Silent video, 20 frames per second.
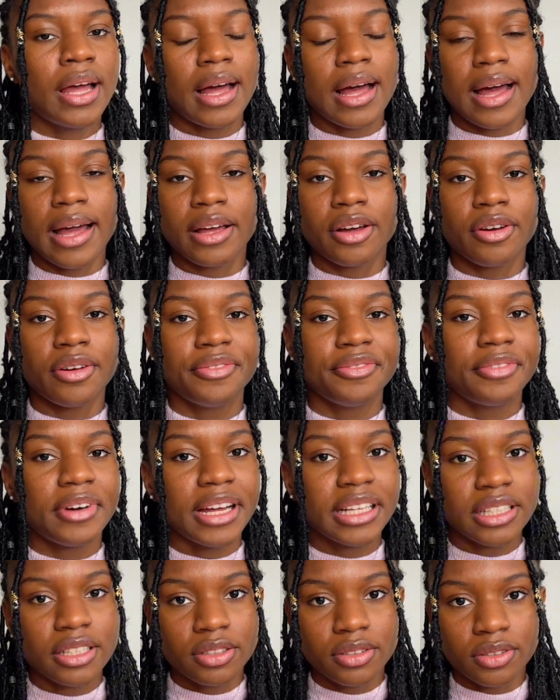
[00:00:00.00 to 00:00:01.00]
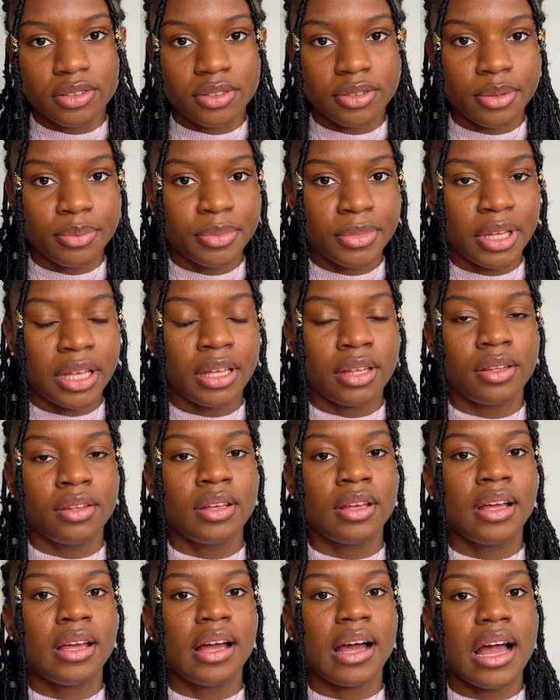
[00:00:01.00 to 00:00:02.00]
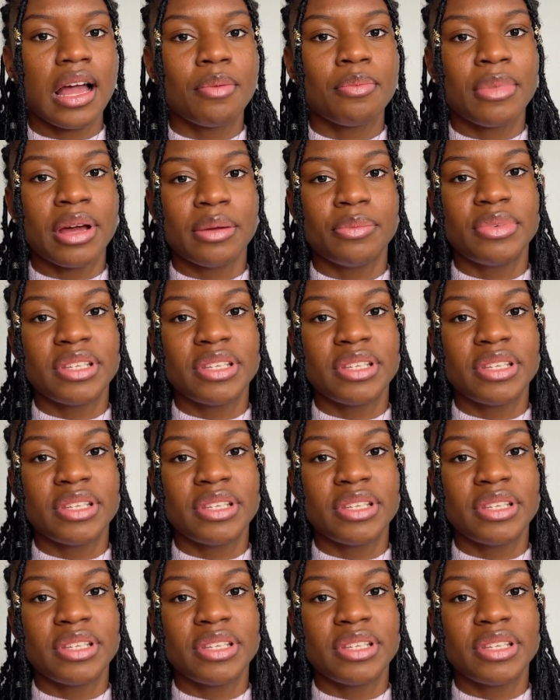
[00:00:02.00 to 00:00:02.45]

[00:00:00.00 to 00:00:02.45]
I got invited to something, I might